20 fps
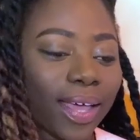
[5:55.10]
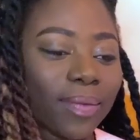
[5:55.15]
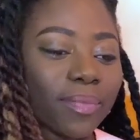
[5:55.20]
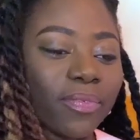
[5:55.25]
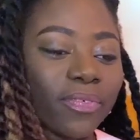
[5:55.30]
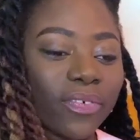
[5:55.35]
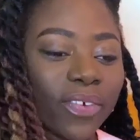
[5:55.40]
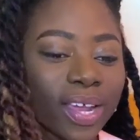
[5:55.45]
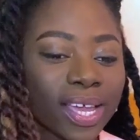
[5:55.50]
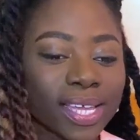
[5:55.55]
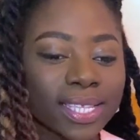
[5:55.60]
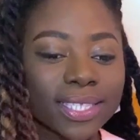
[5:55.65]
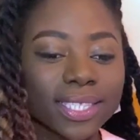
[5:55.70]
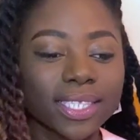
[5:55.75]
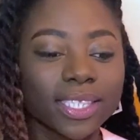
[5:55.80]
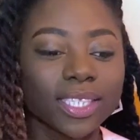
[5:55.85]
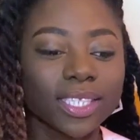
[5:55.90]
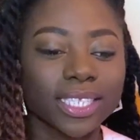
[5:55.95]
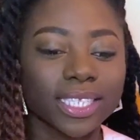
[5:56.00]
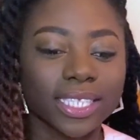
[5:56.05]
friends
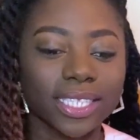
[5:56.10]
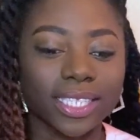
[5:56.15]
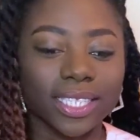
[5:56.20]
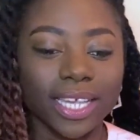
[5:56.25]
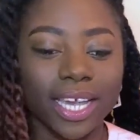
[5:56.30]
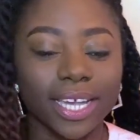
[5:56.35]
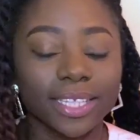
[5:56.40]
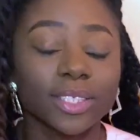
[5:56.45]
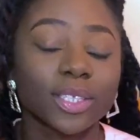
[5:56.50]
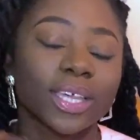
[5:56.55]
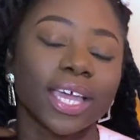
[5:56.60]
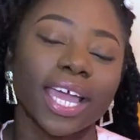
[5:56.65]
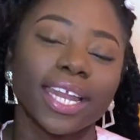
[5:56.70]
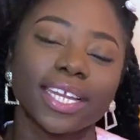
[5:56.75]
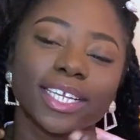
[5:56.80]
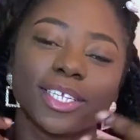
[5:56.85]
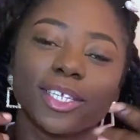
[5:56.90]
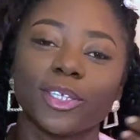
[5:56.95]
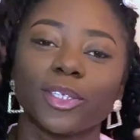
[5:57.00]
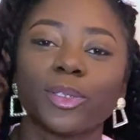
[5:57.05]
to decide, to
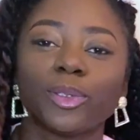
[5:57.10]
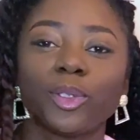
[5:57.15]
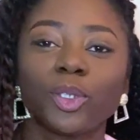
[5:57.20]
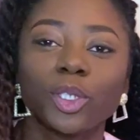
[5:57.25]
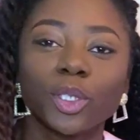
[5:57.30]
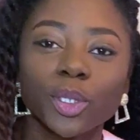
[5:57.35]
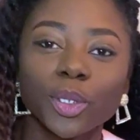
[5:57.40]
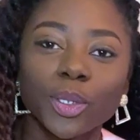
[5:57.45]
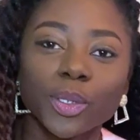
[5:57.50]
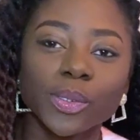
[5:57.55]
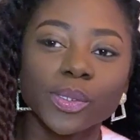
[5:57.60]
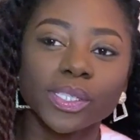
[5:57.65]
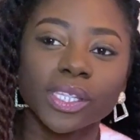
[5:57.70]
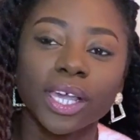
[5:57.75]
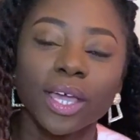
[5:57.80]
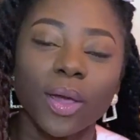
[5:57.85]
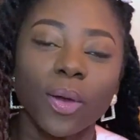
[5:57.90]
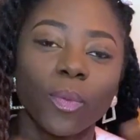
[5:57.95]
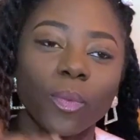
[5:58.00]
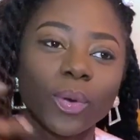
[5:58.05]
kind of, you know, choose
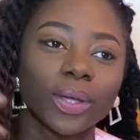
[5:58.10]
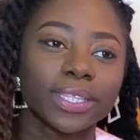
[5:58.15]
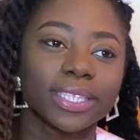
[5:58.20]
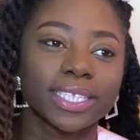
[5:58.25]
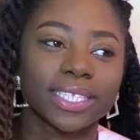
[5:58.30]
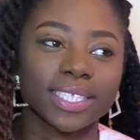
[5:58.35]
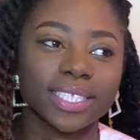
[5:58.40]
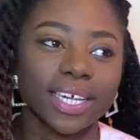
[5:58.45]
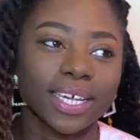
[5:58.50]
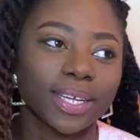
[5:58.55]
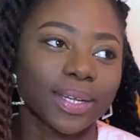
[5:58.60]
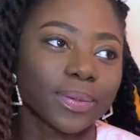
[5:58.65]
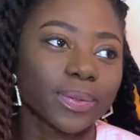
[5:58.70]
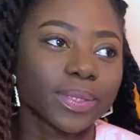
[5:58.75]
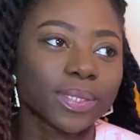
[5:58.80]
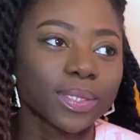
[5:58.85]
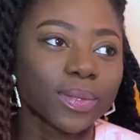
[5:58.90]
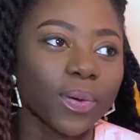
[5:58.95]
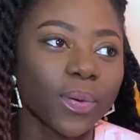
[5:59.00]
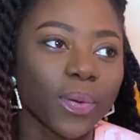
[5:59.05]
what design I
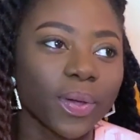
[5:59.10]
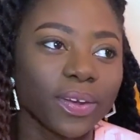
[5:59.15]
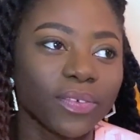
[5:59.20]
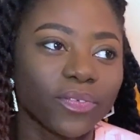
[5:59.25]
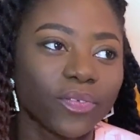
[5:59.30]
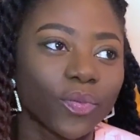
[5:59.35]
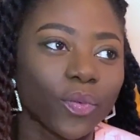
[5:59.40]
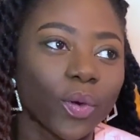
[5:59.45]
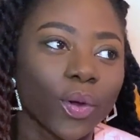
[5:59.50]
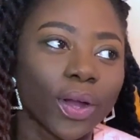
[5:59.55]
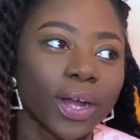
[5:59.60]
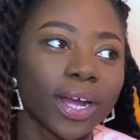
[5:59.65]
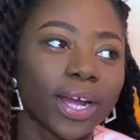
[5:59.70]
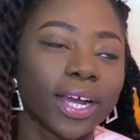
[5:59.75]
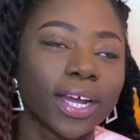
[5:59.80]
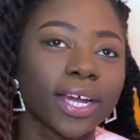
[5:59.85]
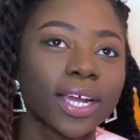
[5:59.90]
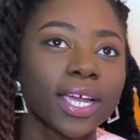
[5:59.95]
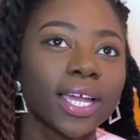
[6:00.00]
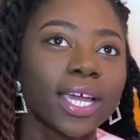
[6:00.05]
was going
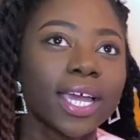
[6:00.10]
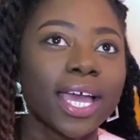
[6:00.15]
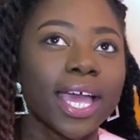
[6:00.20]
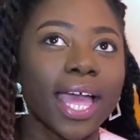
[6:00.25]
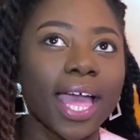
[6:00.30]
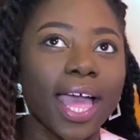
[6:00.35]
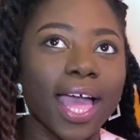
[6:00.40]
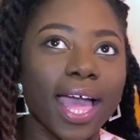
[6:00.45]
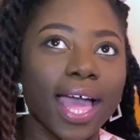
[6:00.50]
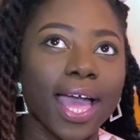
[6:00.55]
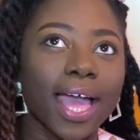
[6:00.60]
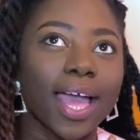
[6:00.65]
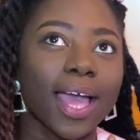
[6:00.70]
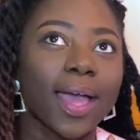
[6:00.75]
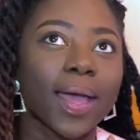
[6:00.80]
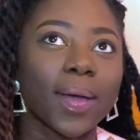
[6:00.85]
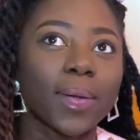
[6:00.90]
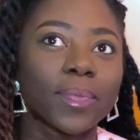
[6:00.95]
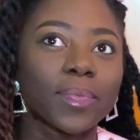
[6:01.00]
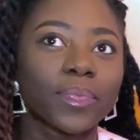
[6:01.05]
for.
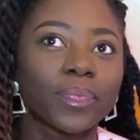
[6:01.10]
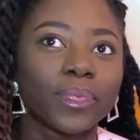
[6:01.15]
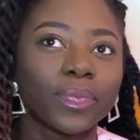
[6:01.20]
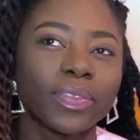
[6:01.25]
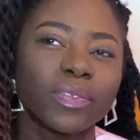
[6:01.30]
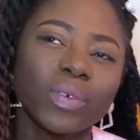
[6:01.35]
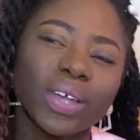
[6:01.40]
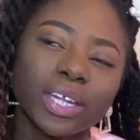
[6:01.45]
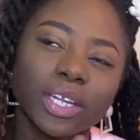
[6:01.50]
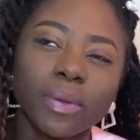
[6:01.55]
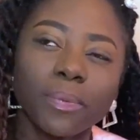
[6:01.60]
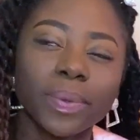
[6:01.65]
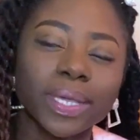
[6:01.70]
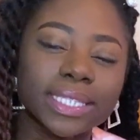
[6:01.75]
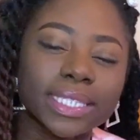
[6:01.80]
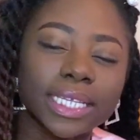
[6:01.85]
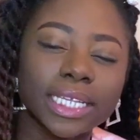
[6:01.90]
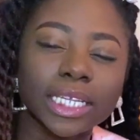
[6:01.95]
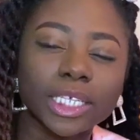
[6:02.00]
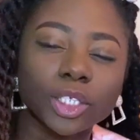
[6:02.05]
Well, not
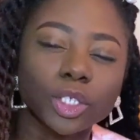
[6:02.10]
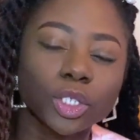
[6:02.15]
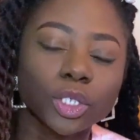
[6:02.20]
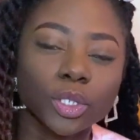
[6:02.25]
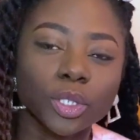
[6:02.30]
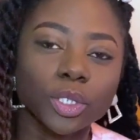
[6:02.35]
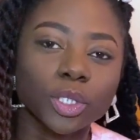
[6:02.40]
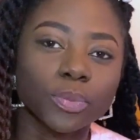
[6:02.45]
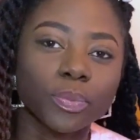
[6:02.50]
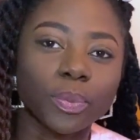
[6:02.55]
basically choose,